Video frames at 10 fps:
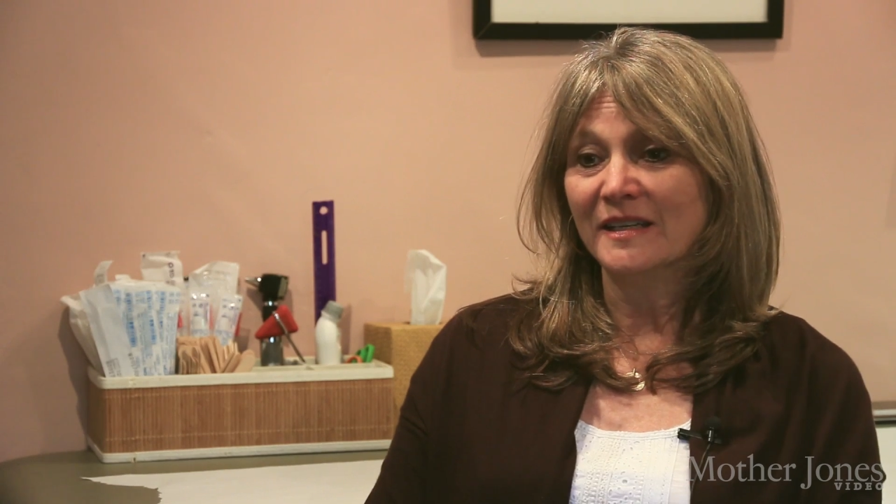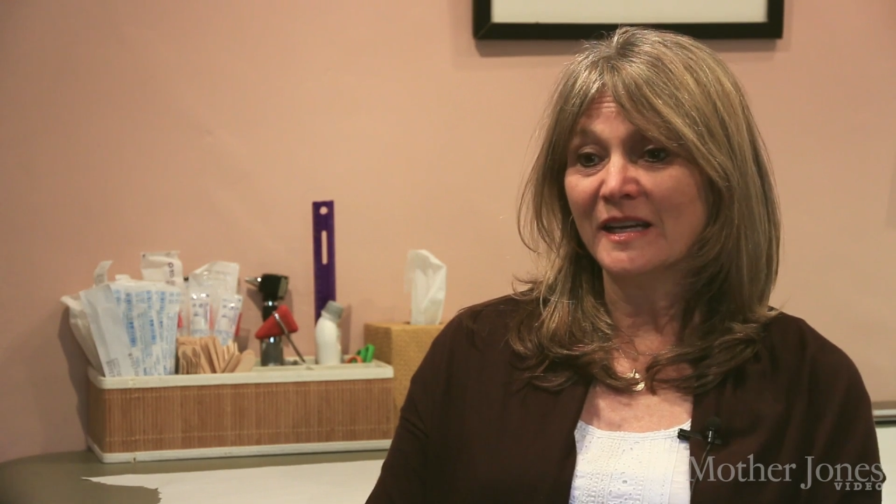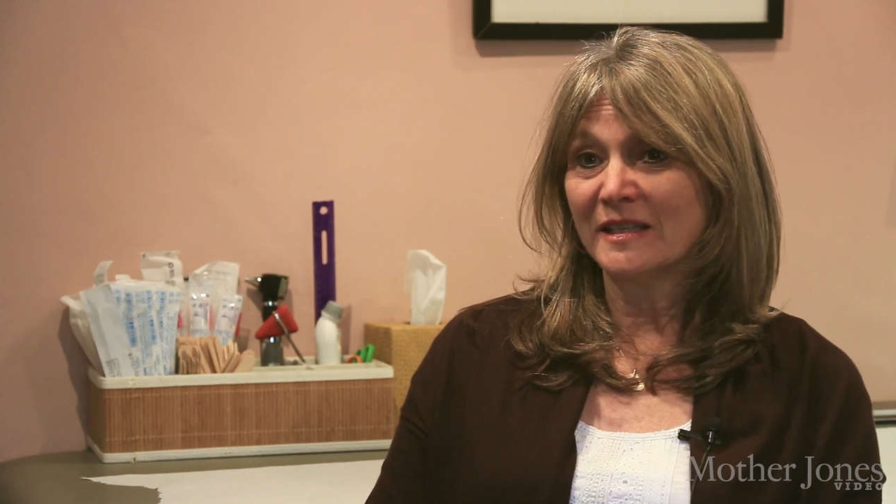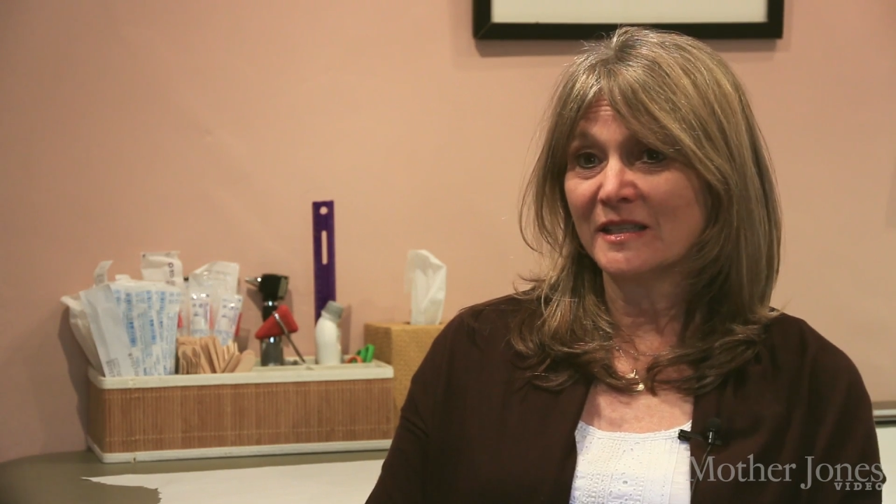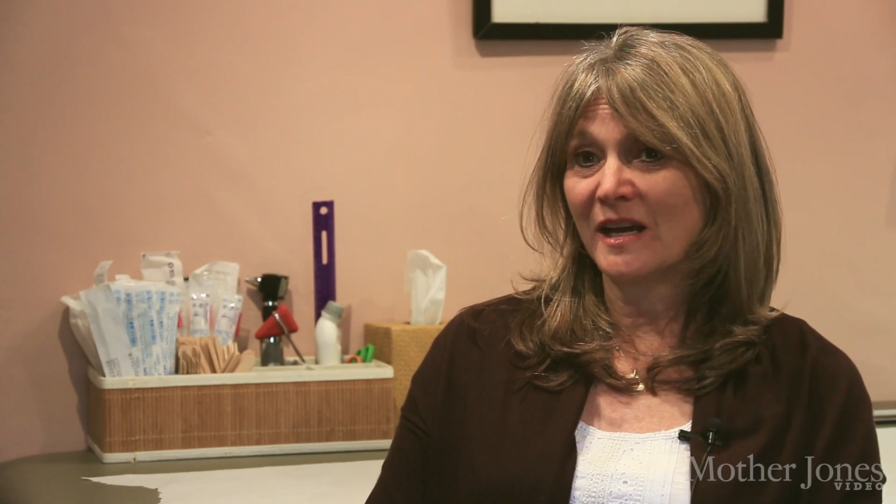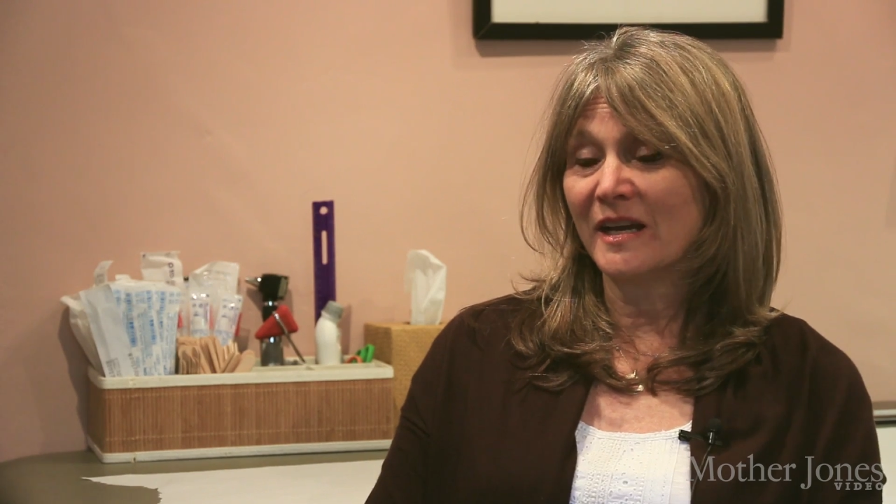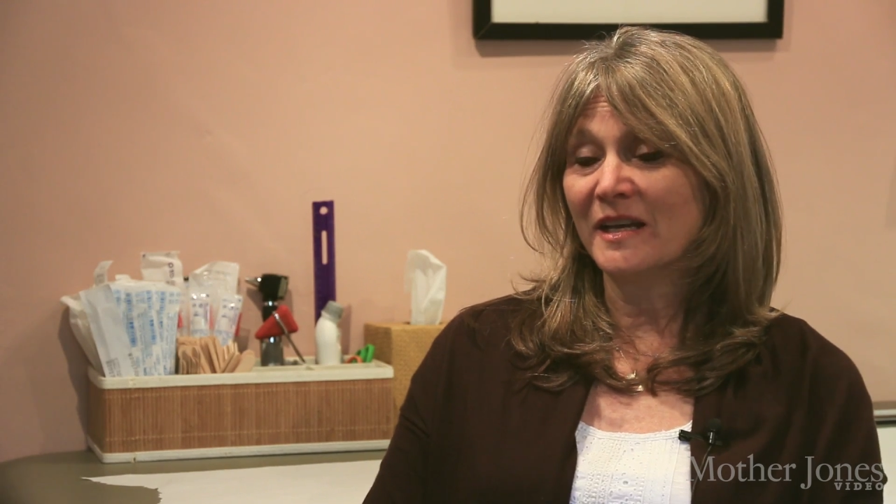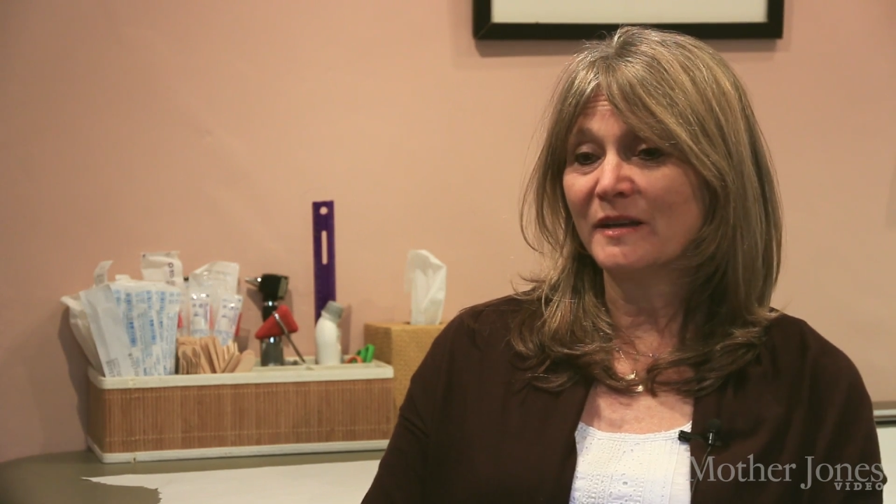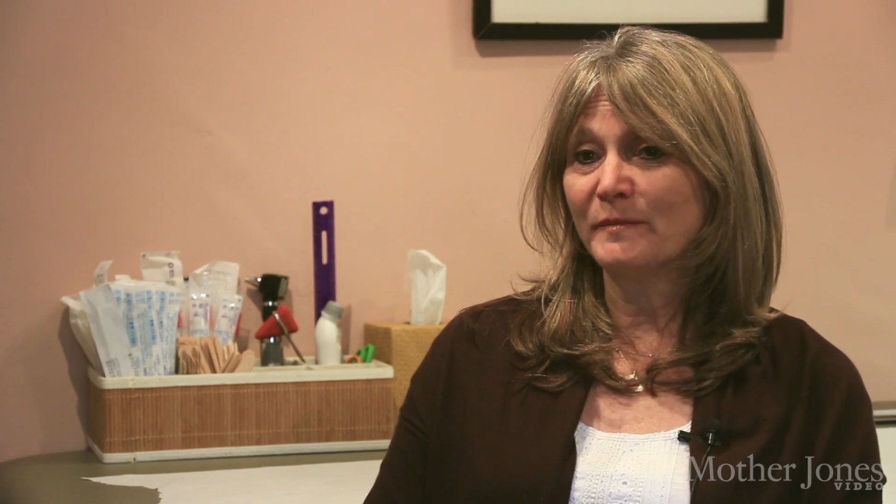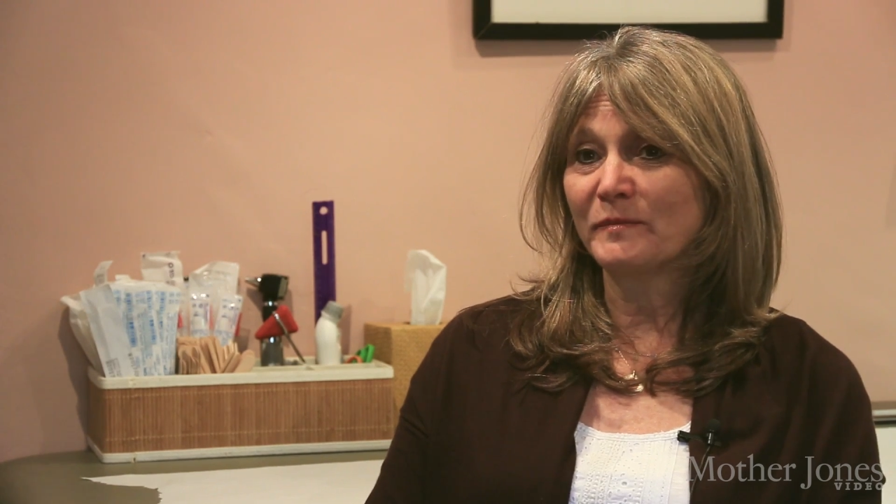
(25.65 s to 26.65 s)
Yes,
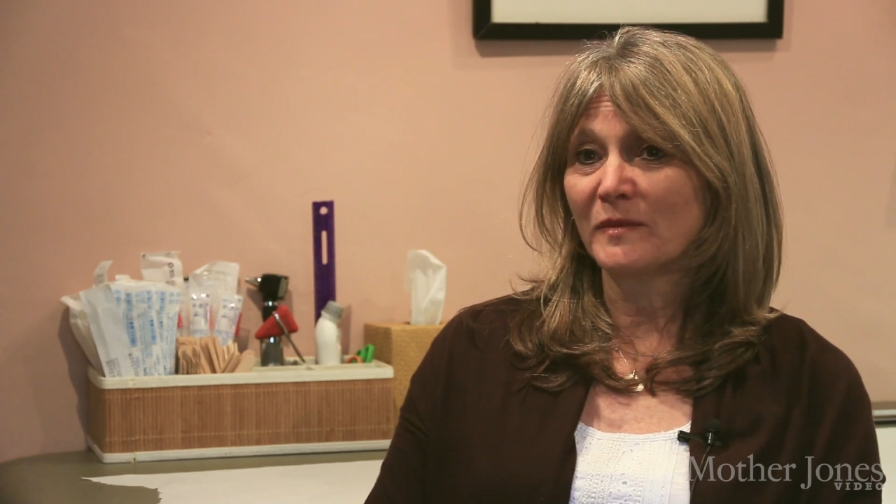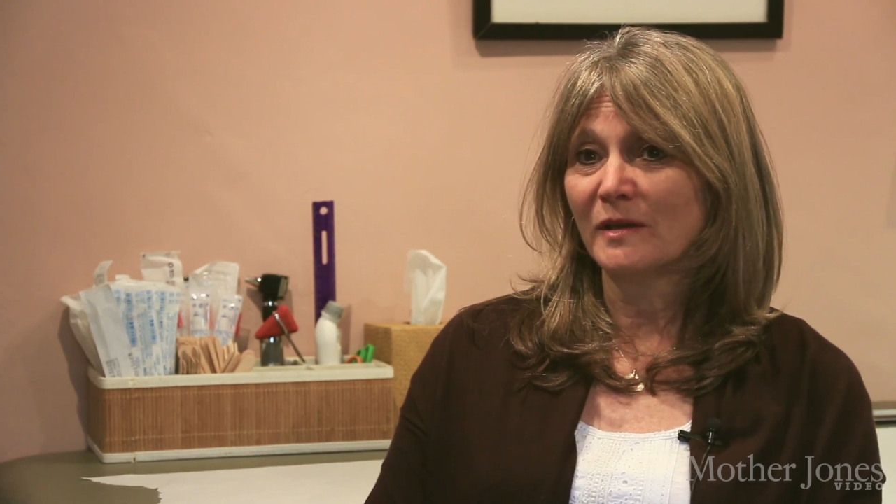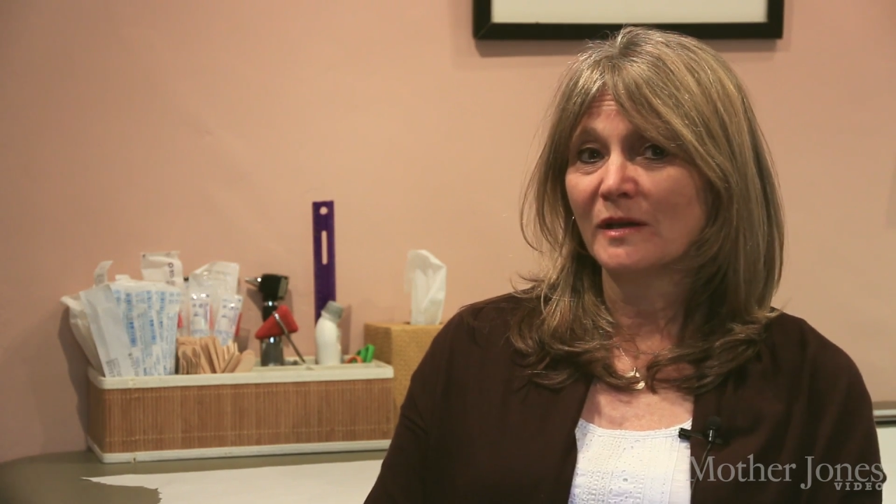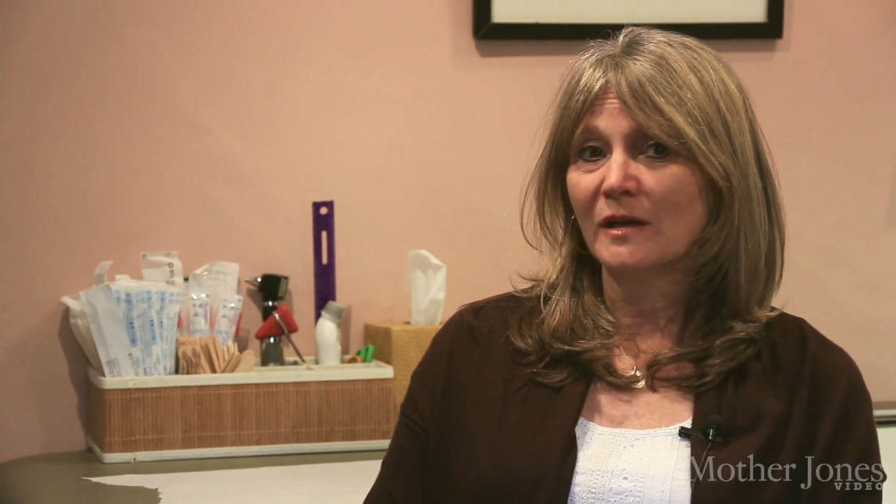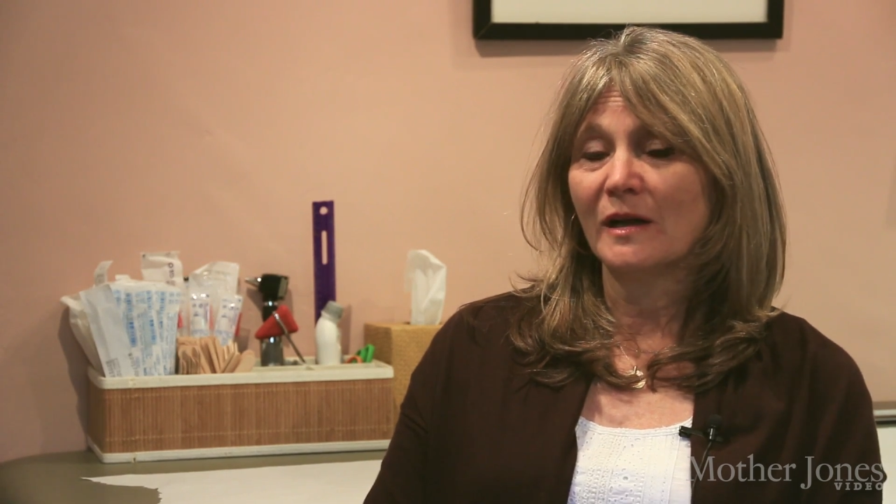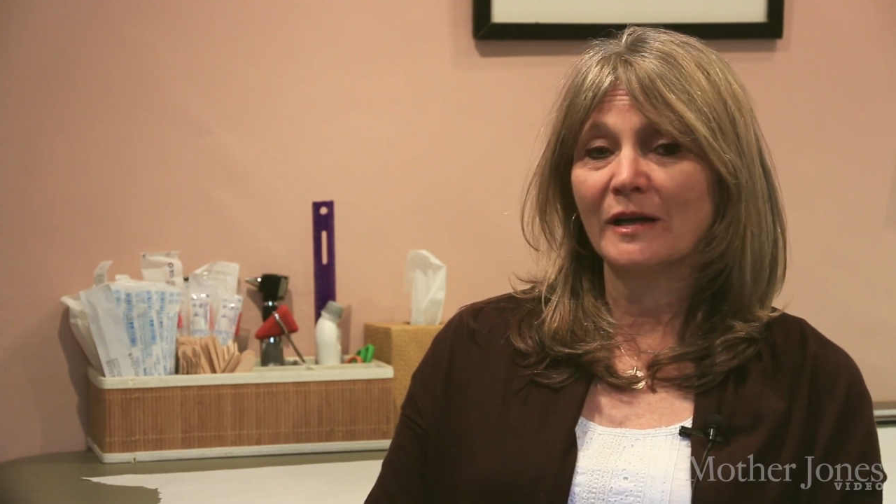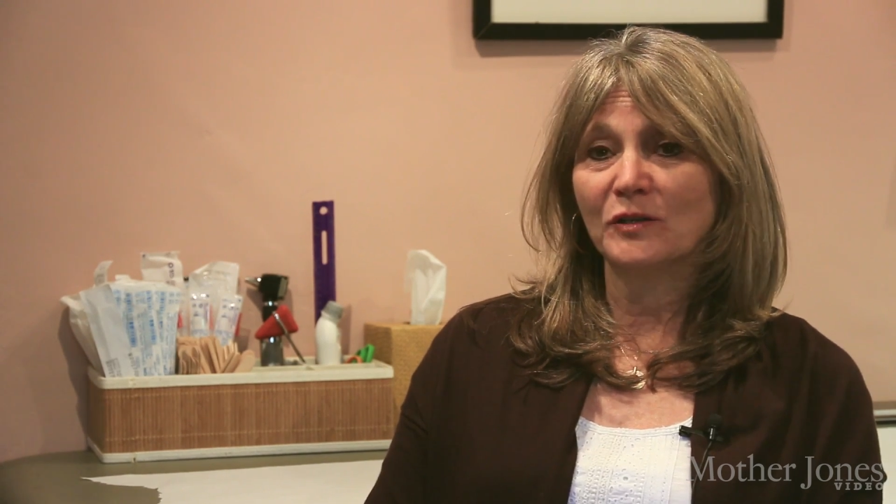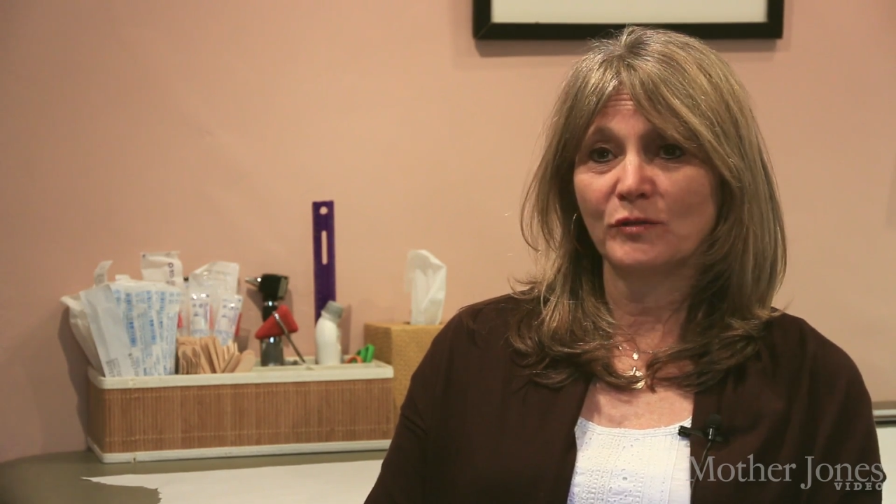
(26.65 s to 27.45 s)
I